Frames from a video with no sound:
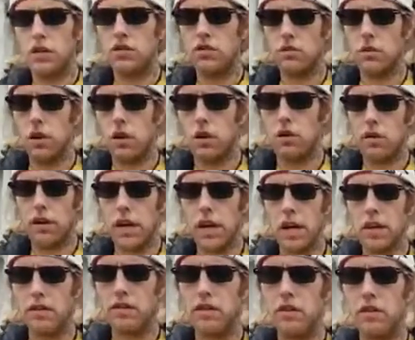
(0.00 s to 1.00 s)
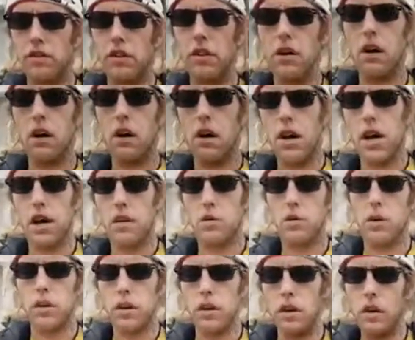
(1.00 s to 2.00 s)
to all cases in law and
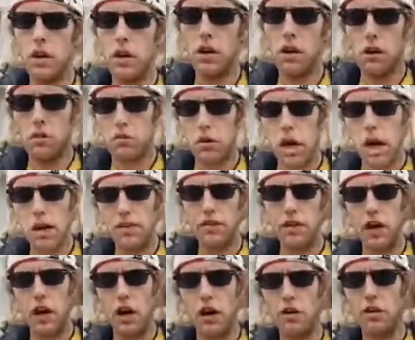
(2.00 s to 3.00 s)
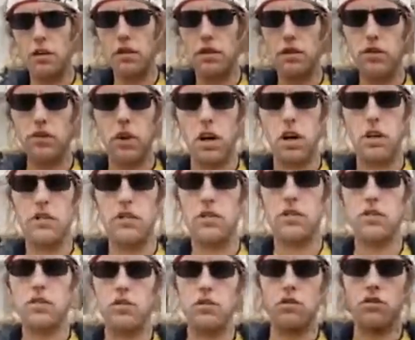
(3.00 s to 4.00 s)
equity arising under this
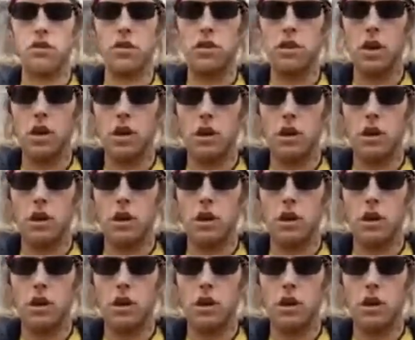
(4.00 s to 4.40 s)
Constitution,